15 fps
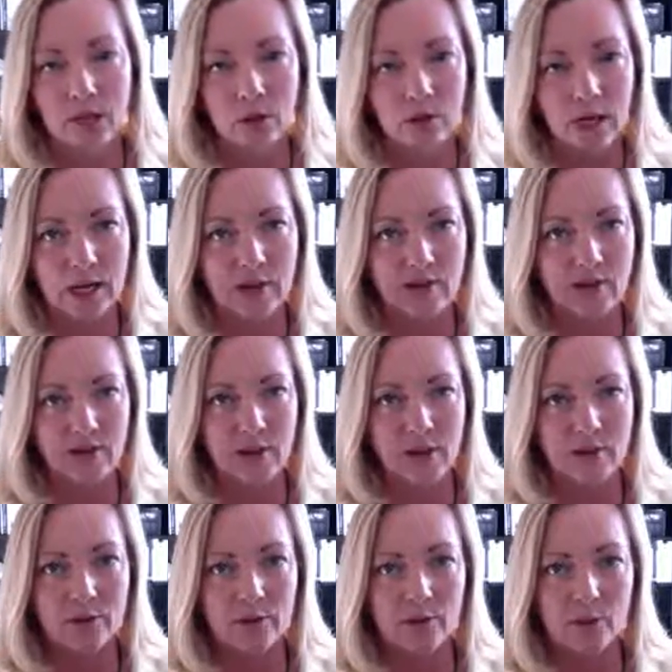kind of
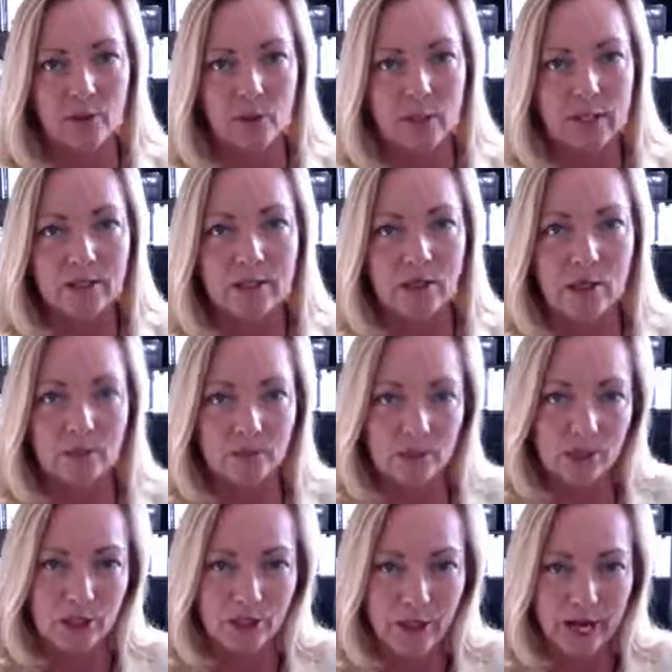follow the breadcrumb
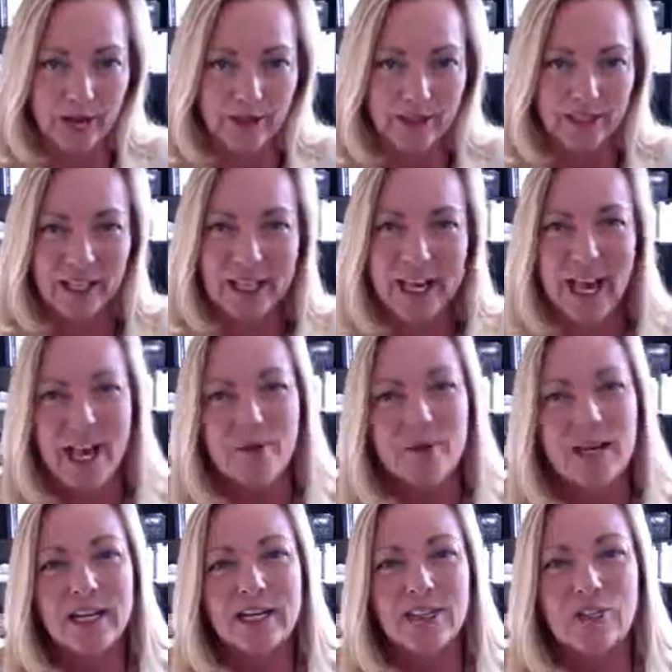trail, and
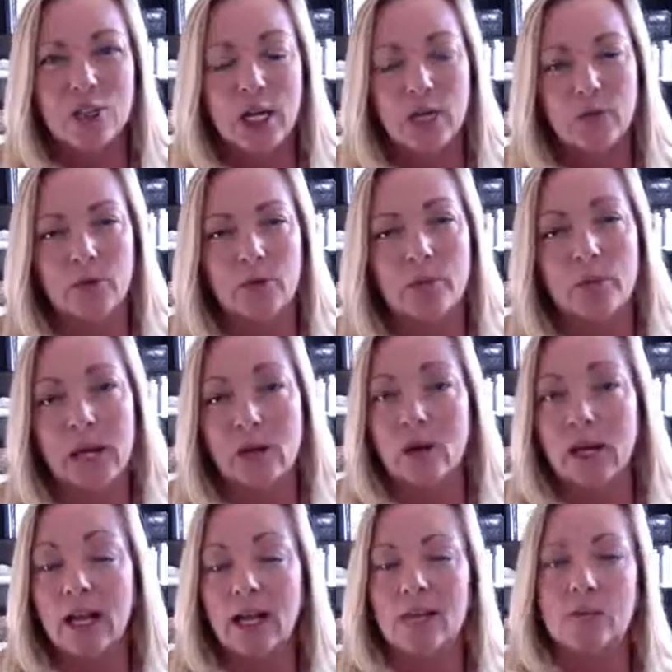we'd check with the mail
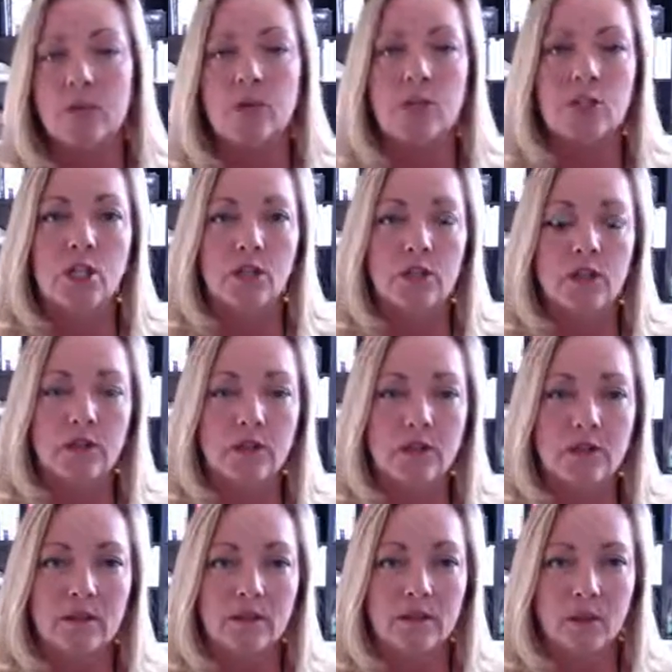house, we'd check with
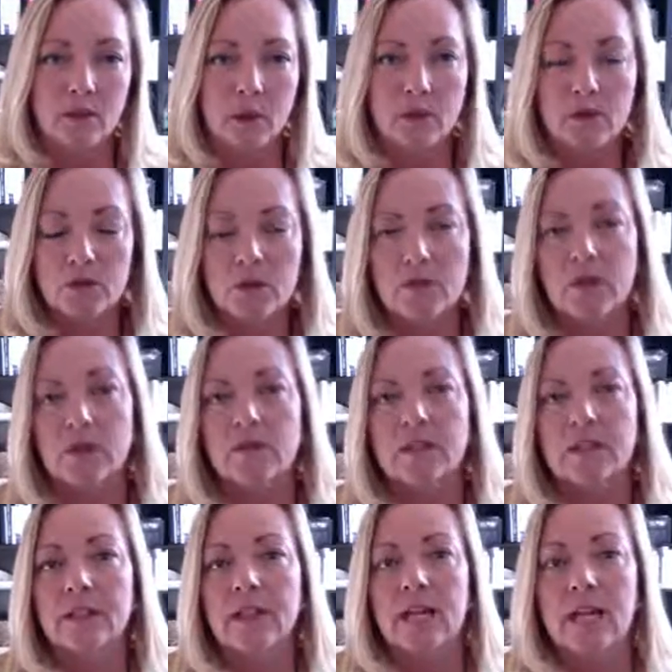the postal
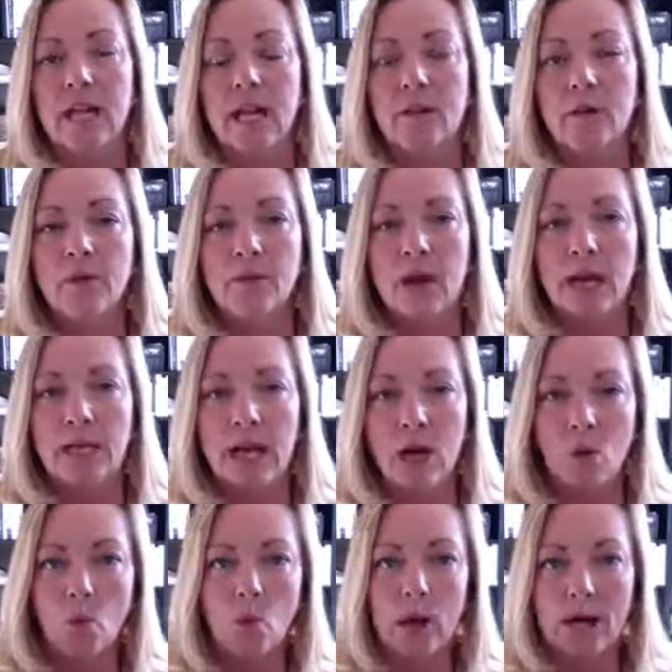service, and we'd find
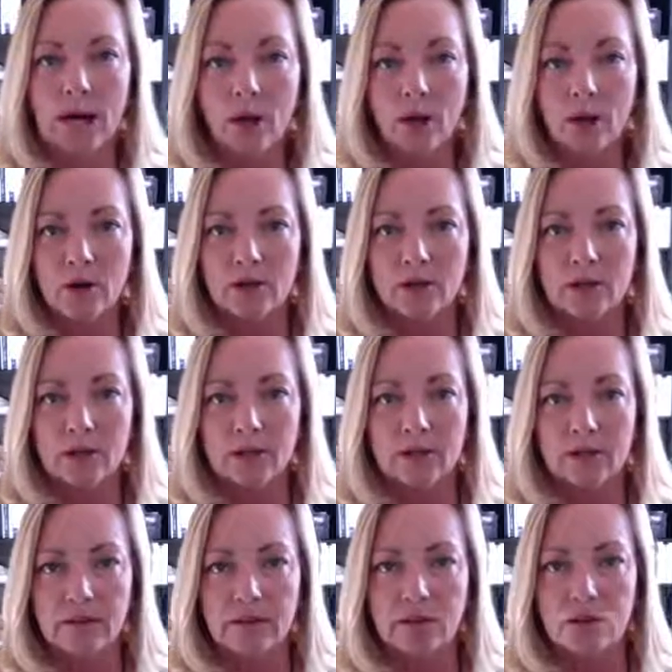out where
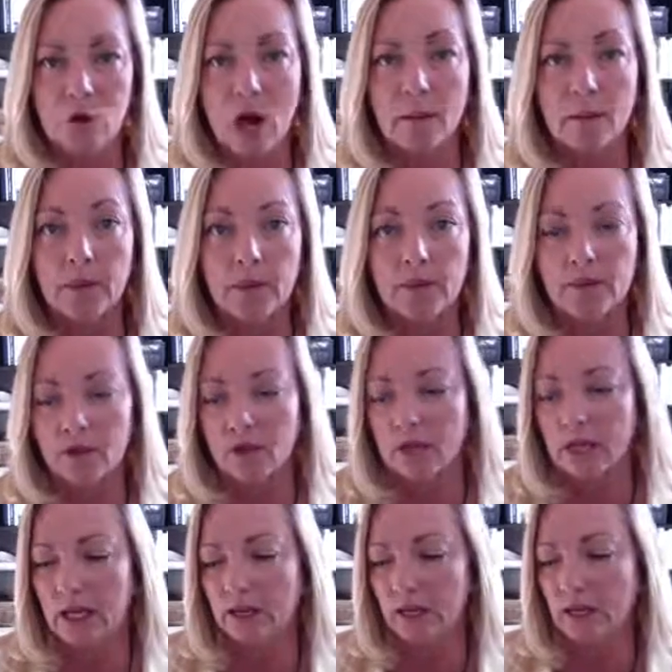the drop is.
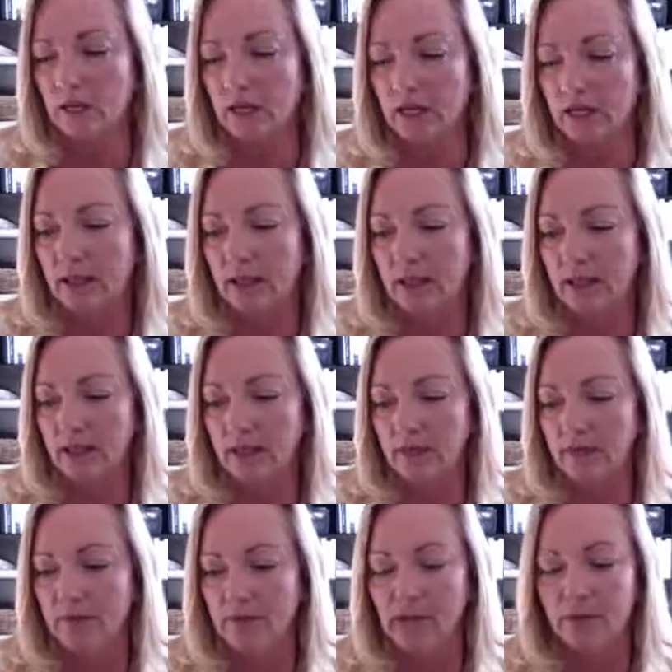Okay, so like
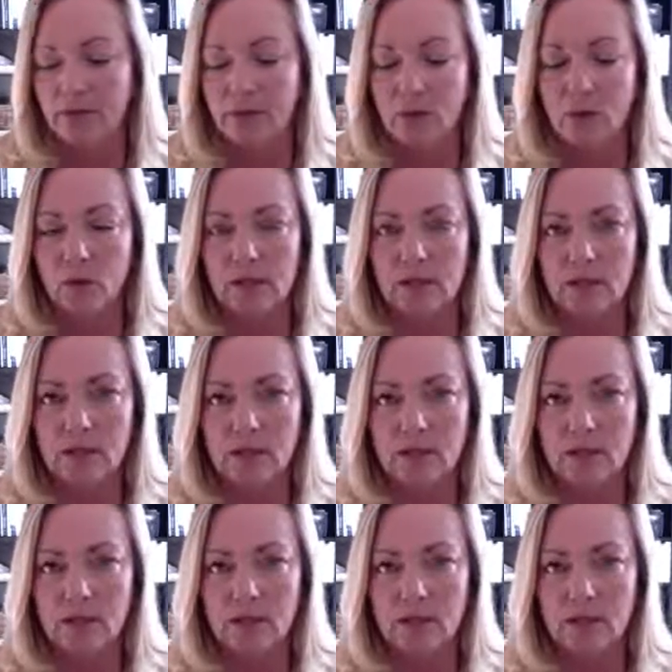if there was